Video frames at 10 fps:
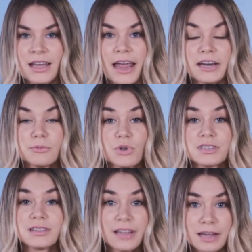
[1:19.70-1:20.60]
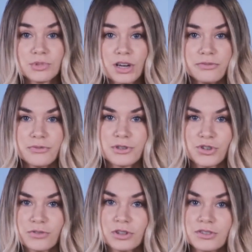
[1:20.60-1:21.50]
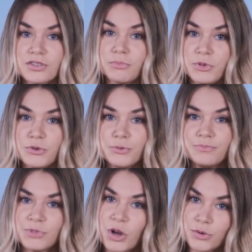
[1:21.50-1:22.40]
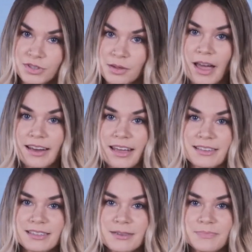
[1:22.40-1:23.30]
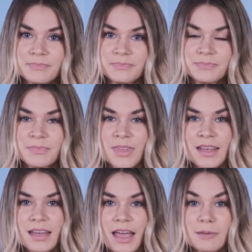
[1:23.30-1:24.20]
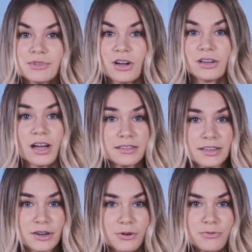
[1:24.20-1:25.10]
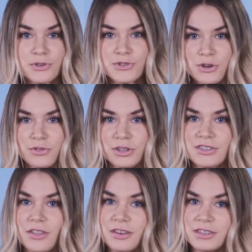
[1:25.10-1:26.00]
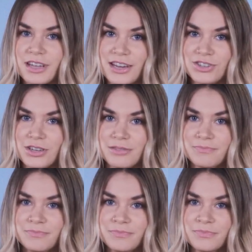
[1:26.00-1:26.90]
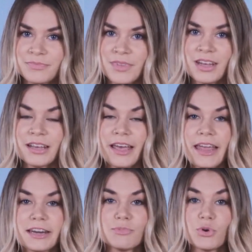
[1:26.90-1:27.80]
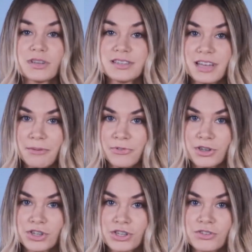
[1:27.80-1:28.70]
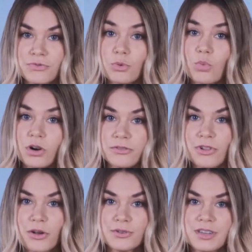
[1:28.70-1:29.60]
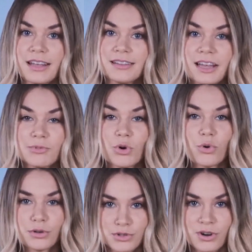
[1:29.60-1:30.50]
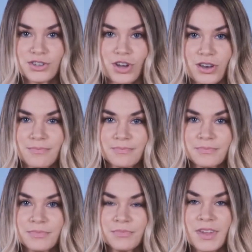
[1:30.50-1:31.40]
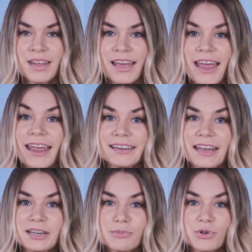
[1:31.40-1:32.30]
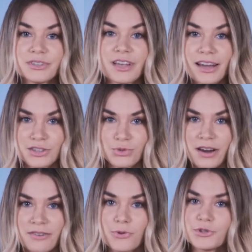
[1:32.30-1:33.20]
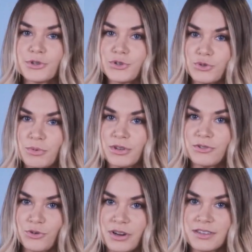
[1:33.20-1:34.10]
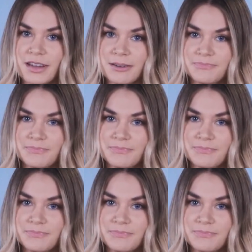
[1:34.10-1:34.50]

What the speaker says: AWS Lambda for serverless compute to host the backend, Amazon Cognito for serverless authentication, AWS Step Functions for workflows and Lambda orchestration, and AWS X-Ray for distributed tracing.